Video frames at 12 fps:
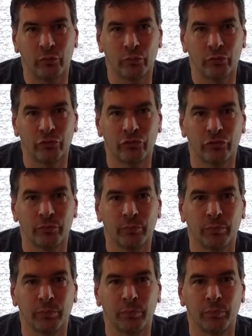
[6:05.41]
was
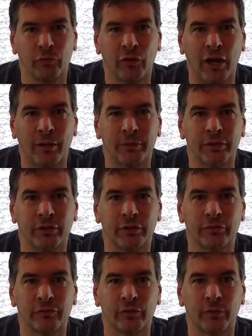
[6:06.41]
grabbing the
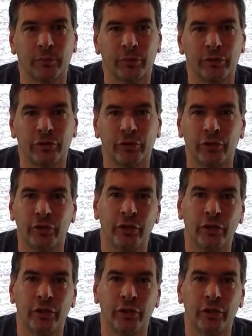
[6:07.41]
front pretty good,